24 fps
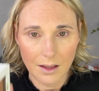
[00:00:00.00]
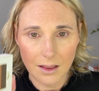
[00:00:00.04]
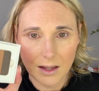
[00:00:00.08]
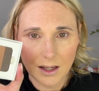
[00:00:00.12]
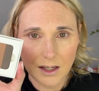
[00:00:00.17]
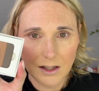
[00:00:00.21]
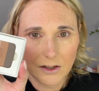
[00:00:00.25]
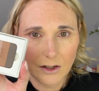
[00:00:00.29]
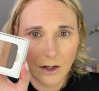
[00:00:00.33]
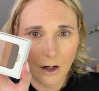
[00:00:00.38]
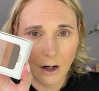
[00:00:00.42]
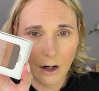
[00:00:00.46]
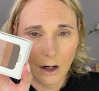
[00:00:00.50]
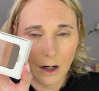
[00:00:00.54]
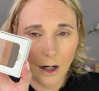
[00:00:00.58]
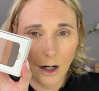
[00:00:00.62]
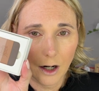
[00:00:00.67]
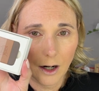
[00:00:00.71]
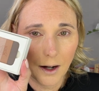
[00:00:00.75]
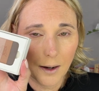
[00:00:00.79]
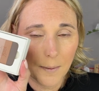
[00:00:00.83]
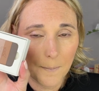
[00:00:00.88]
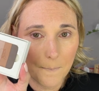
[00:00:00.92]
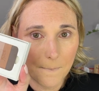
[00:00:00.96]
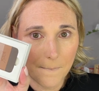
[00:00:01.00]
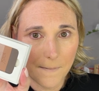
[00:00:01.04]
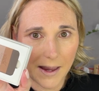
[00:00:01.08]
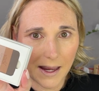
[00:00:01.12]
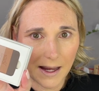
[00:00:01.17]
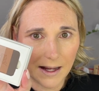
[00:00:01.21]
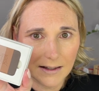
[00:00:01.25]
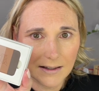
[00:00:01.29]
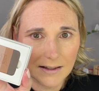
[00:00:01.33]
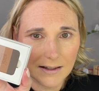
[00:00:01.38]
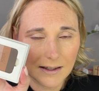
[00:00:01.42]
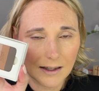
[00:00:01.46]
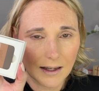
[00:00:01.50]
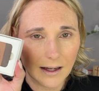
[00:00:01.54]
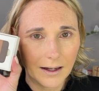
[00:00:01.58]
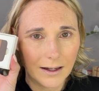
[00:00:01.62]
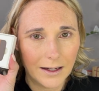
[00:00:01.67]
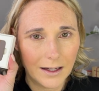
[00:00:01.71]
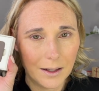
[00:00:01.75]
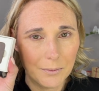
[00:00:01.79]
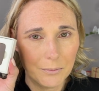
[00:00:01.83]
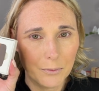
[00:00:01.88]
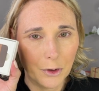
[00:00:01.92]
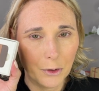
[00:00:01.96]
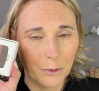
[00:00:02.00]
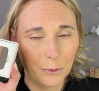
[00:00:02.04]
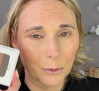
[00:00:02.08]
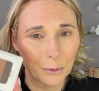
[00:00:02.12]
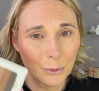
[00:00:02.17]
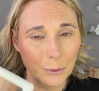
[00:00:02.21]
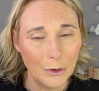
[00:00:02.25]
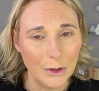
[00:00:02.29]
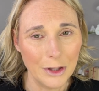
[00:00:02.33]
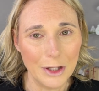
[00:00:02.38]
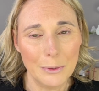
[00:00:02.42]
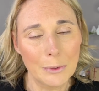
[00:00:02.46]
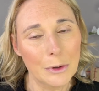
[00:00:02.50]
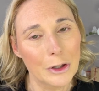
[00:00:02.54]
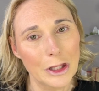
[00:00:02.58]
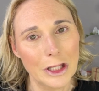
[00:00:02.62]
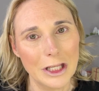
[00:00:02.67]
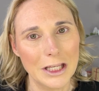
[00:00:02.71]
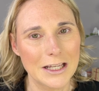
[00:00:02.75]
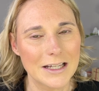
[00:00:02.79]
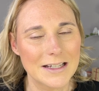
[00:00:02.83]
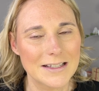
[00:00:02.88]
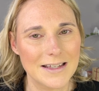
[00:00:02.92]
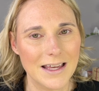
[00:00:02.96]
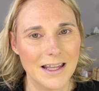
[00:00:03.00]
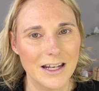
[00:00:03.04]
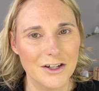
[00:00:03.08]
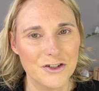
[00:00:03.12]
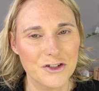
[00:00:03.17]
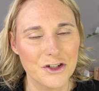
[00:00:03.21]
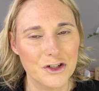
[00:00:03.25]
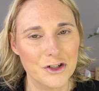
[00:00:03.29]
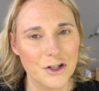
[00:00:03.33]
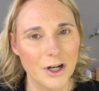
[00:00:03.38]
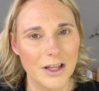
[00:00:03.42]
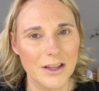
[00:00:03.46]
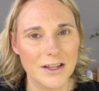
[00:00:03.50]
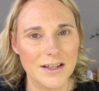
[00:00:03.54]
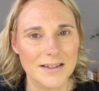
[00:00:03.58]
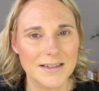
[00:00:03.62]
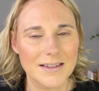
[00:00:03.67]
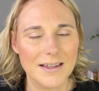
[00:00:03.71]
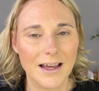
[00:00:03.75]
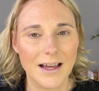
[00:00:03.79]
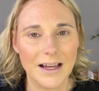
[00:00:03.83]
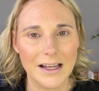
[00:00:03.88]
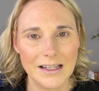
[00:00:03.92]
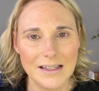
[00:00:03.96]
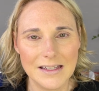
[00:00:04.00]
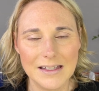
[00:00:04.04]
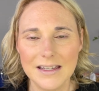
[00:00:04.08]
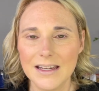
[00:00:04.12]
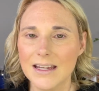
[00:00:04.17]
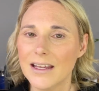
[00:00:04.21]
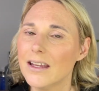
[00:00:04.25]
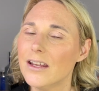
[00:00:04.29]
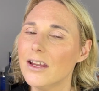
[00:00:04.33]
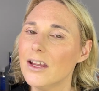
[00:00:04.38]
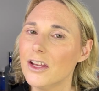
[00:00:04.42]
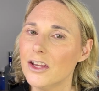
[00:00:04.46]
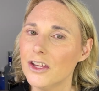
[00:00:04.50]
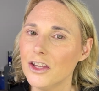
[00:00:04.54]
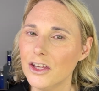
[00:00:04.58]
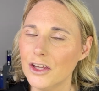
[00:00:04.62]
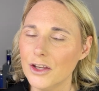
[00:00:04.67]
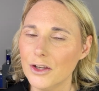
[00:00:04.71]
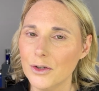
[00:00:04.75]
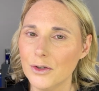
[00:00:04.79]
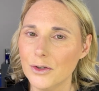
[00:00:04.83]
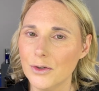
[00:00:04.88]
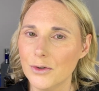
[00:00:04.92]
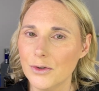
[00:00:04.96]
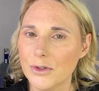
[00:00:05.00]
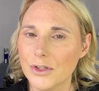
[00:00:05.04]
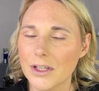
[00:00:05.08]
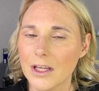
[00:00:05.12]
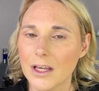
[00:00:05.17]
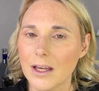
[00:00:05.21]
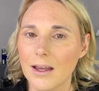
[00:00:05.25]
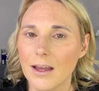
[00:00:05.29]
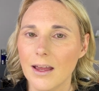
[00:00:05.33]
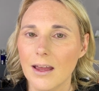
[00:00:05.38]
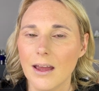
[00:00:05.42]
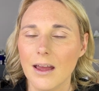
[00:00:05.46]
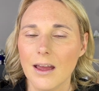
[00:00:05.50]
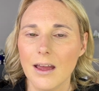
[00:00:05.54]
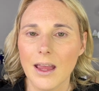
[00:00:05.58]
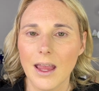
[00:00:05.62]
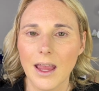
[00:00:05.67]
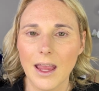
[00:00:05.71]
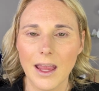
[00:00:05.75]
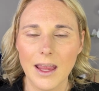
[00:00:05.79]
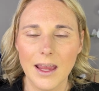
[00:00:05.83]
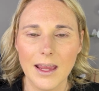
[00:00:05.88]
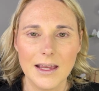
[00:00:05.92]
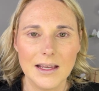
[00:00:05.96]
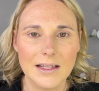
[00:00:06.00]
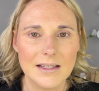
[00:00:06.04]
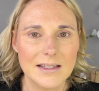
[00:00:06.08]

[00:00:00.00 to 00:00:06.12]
these are mattes. I am really, really excited to try this. I did use a